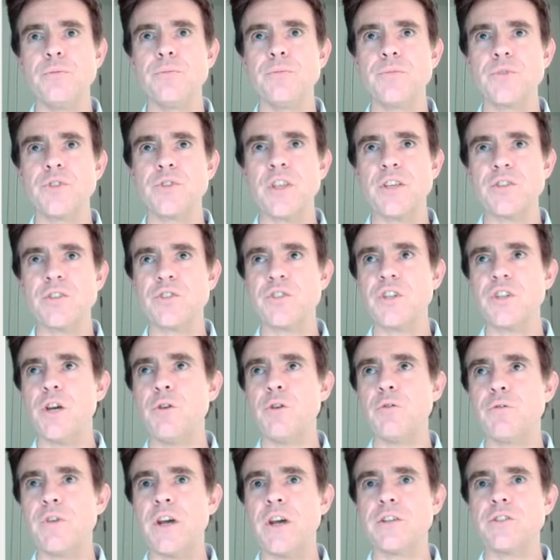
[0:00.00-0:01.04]
So that
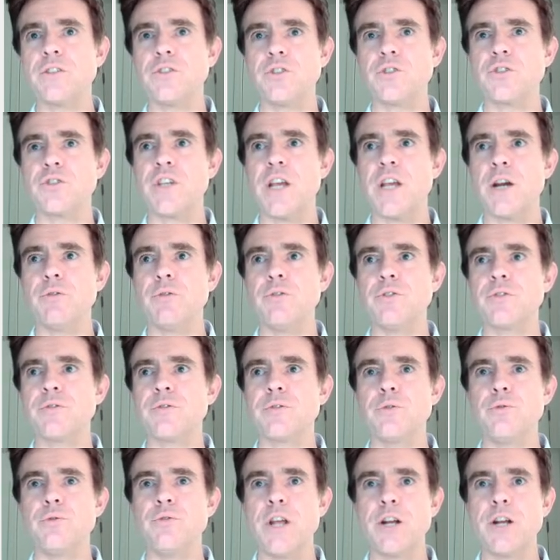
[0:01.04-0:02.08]
scale factor just carries
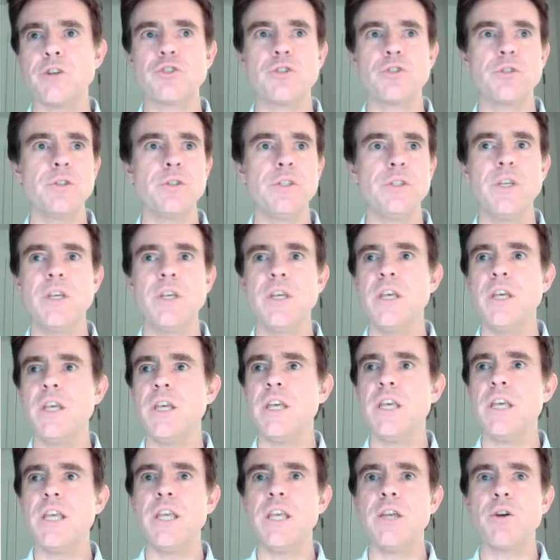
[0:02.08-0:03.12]
through naturally.
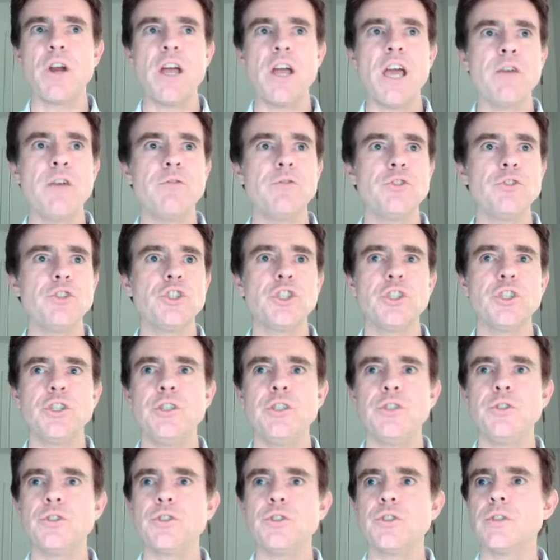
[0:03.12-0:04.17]
Here, I haven't
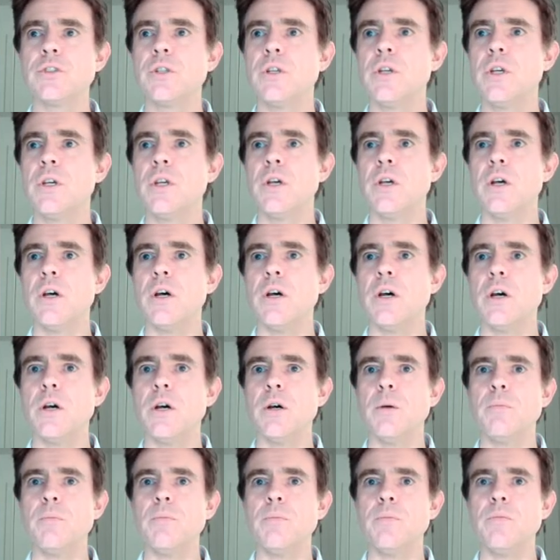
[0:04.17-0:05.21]
changed
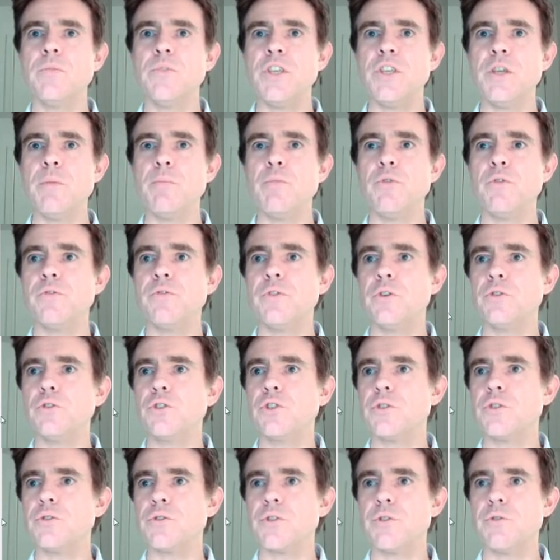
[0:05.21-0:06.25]
the input
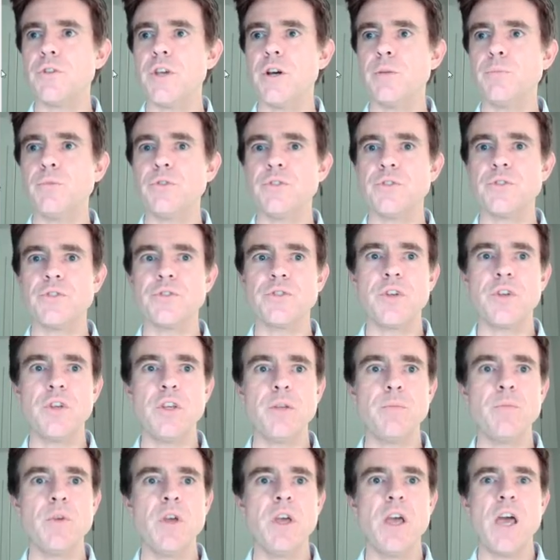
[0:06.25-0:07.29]
function, so the output is the
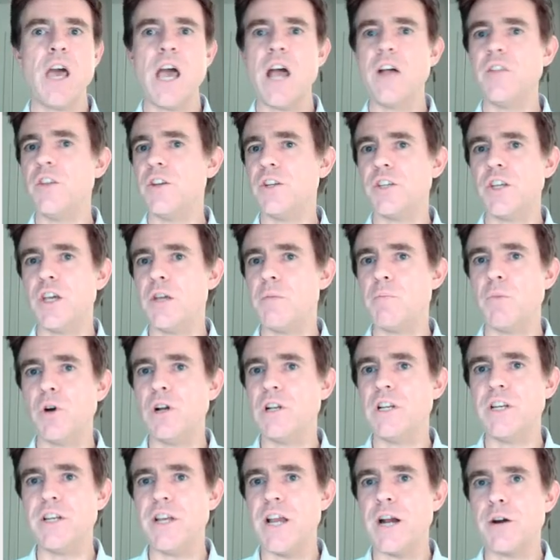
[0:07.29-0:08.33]
same. And then again, by
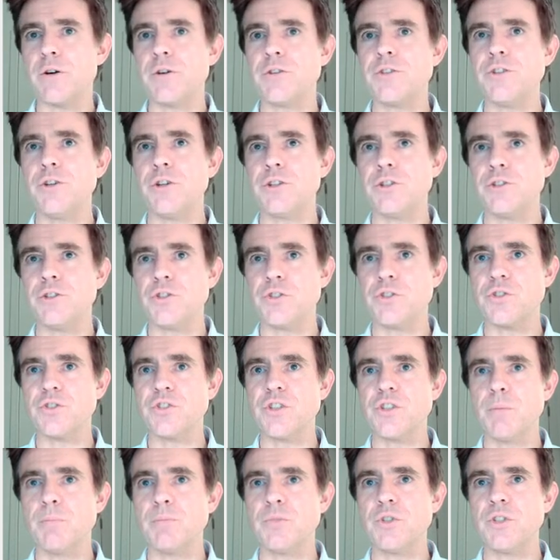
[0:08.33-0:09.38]
linearity, I could just
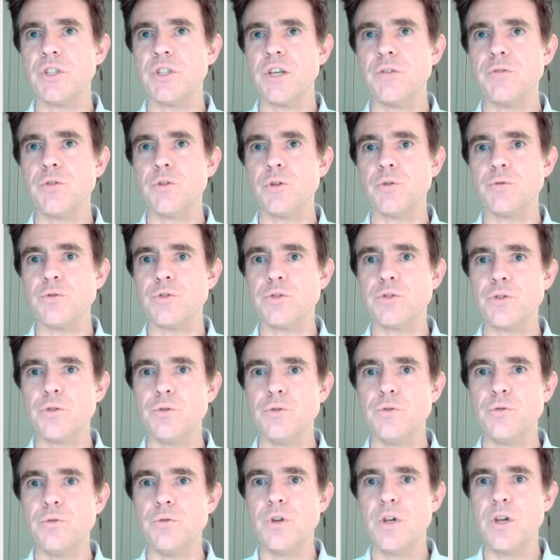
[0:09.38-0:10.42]
sum together those
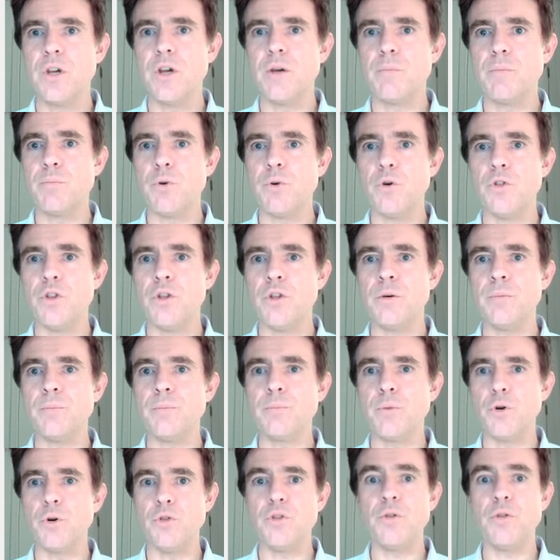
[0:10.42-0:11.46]
two, put
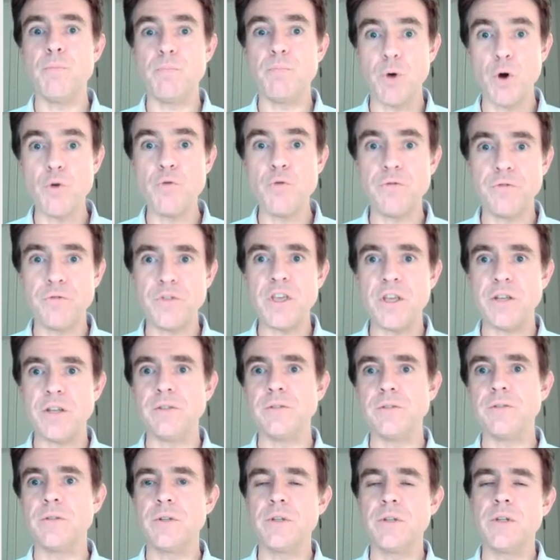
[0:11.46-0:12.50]
them both
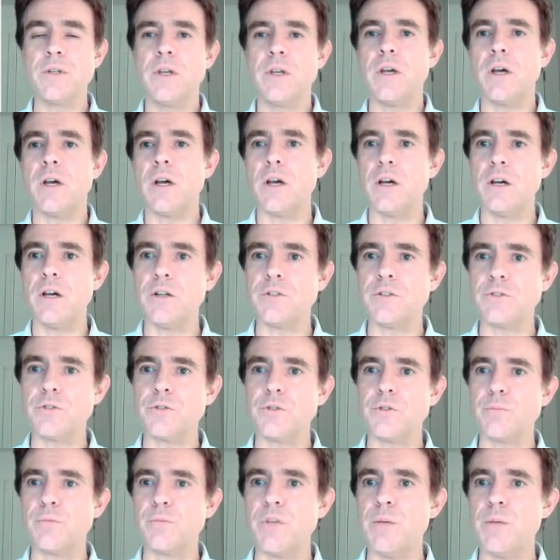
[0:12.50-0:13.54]
in to
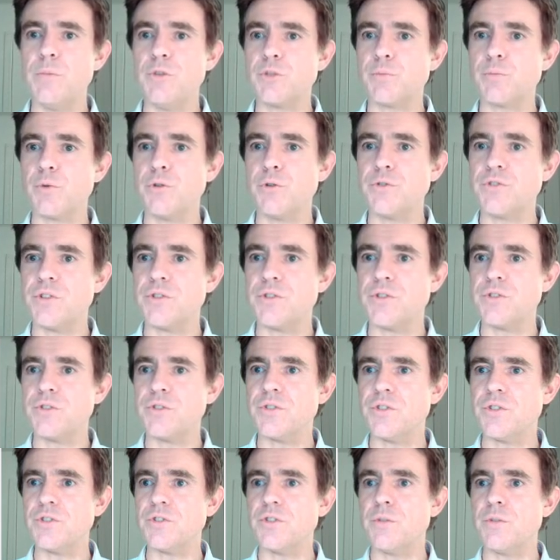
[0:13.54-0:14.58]
the image processing
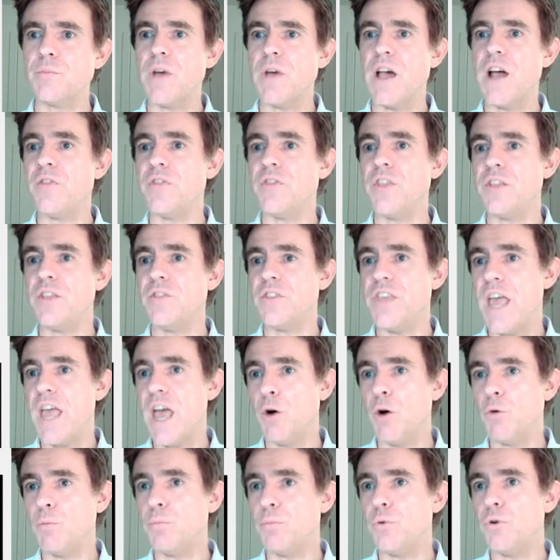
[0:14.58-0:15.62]
system, and then the
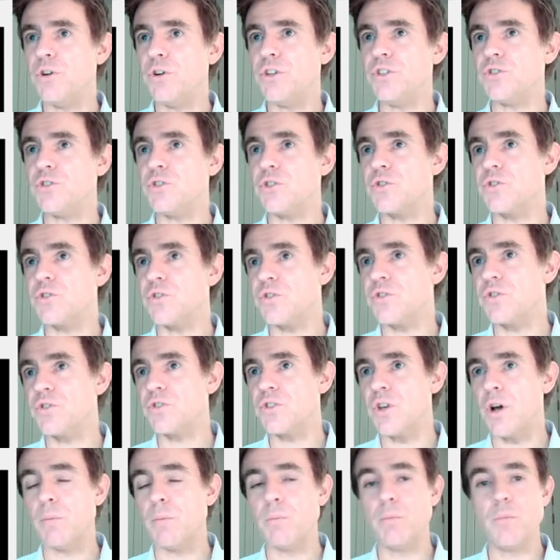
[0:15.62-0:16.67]
output is just the
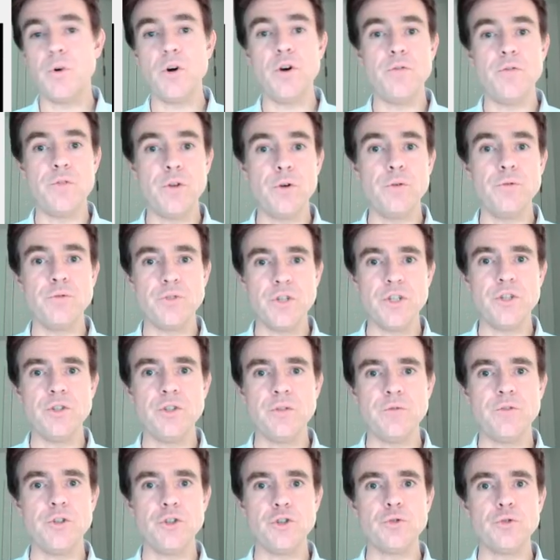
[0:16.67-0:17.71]
sum of those
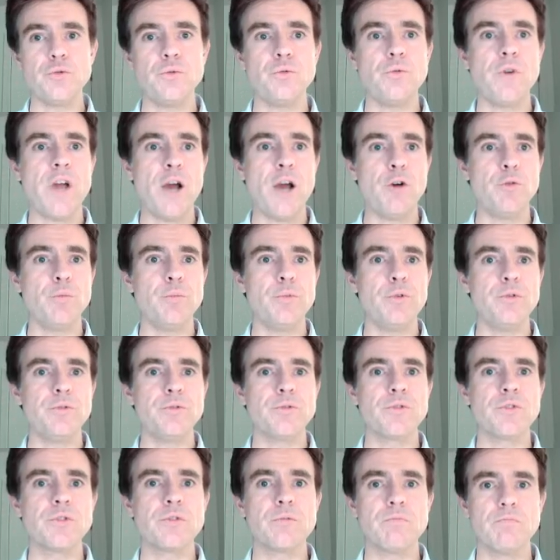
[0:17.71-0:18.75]
individual
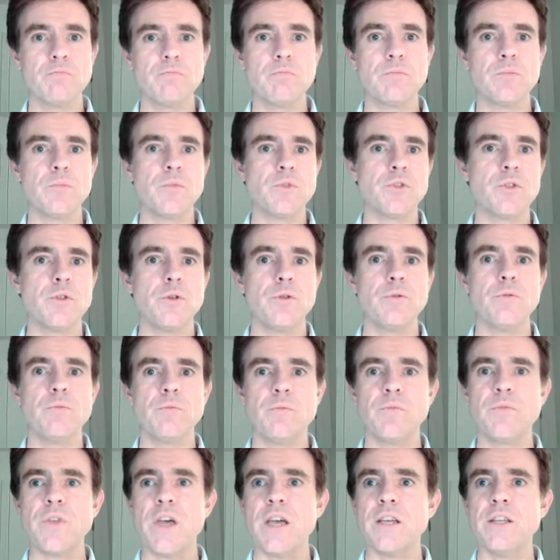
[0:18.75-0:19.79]
outputs. So
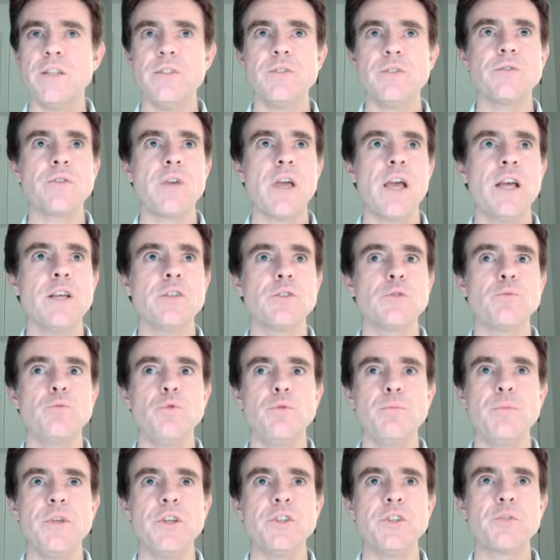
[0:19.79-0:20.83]
that is as
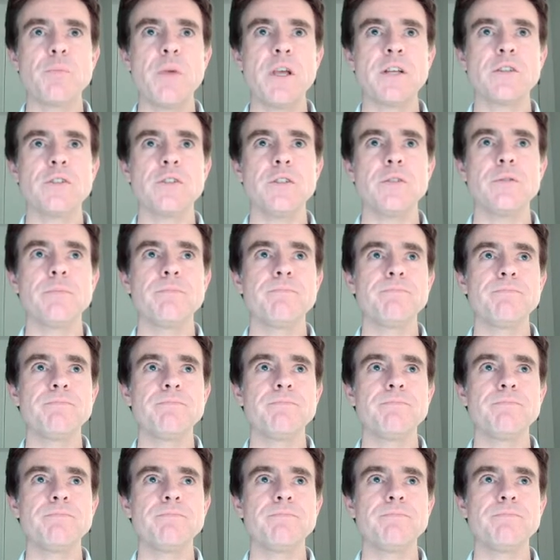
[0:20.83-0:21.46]
would be expected.